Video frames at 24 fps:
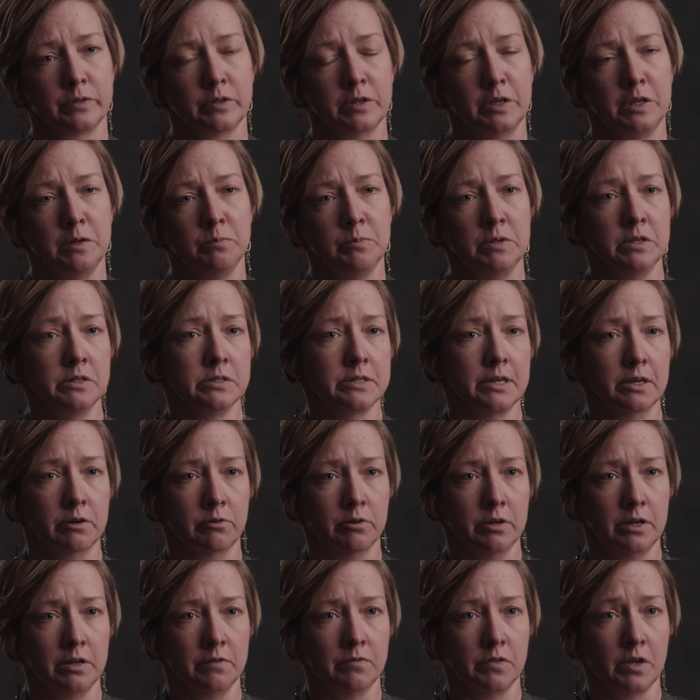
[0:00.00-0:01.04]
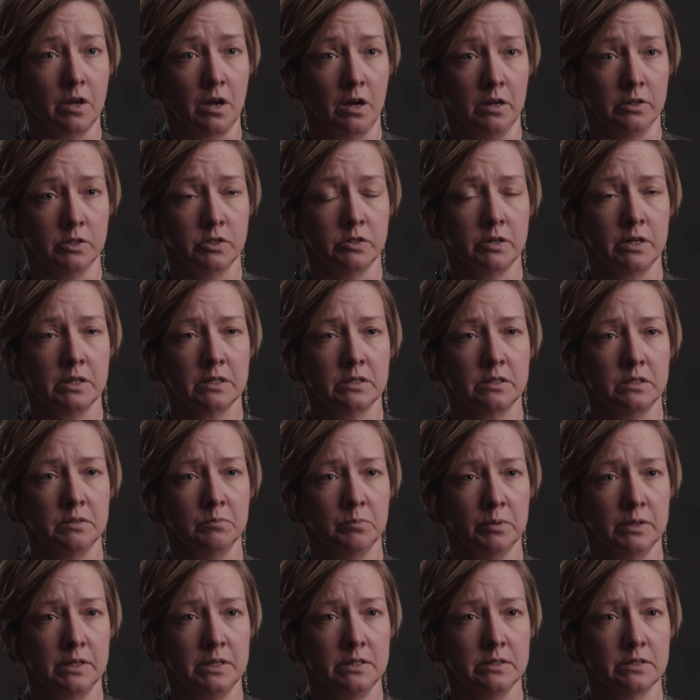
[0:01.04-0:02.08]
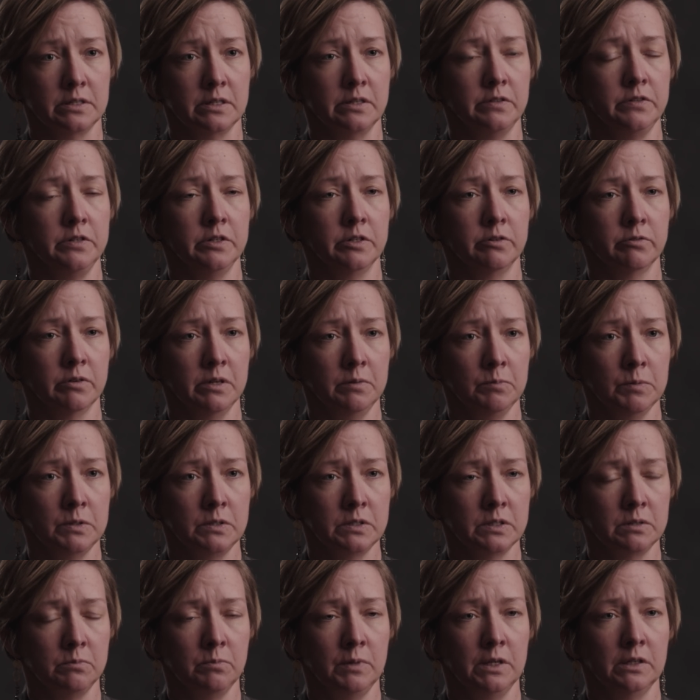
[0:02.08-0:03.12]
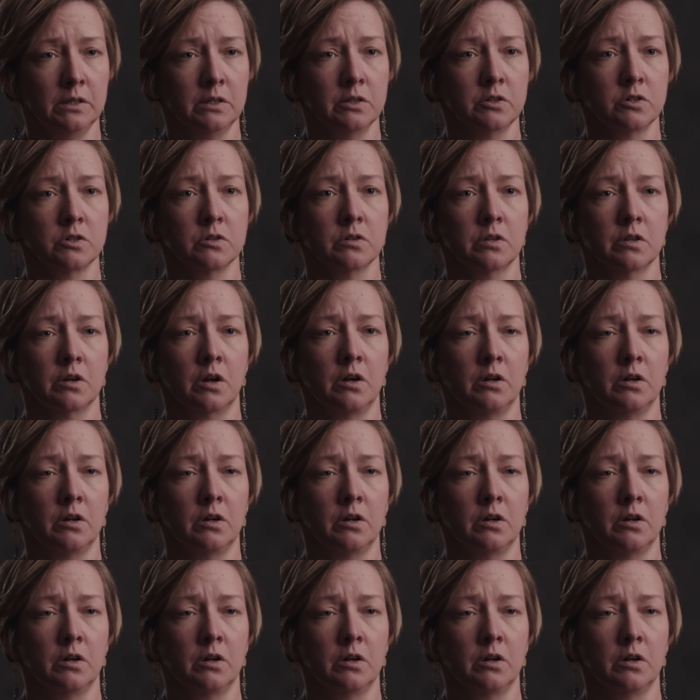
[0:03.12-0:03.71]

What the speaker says: keep the integrity of the contract in place and the agreement, and making sure that